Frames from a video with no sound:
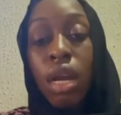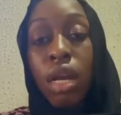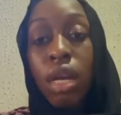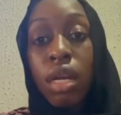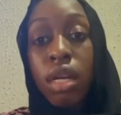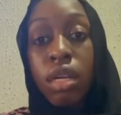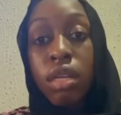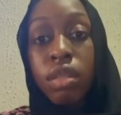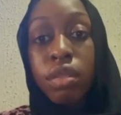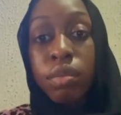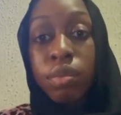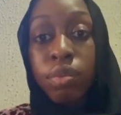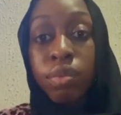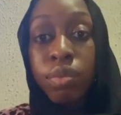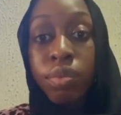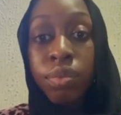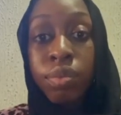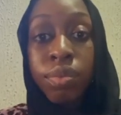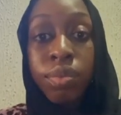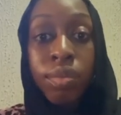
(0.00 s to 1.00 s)

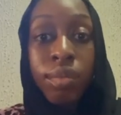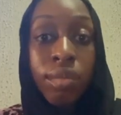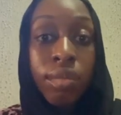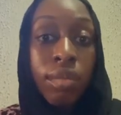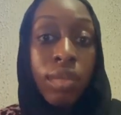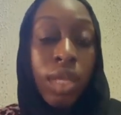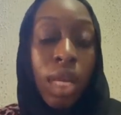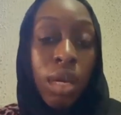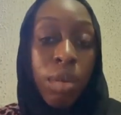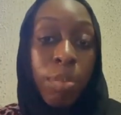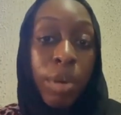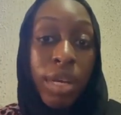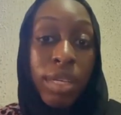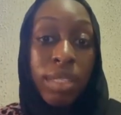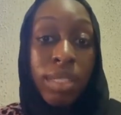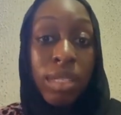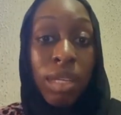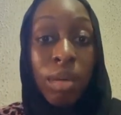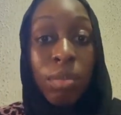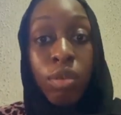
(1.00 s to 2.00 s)

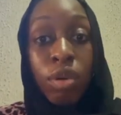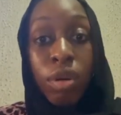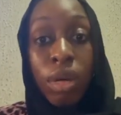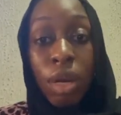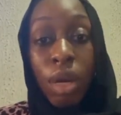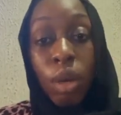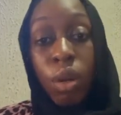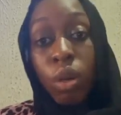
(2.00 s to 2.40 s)
paracetamol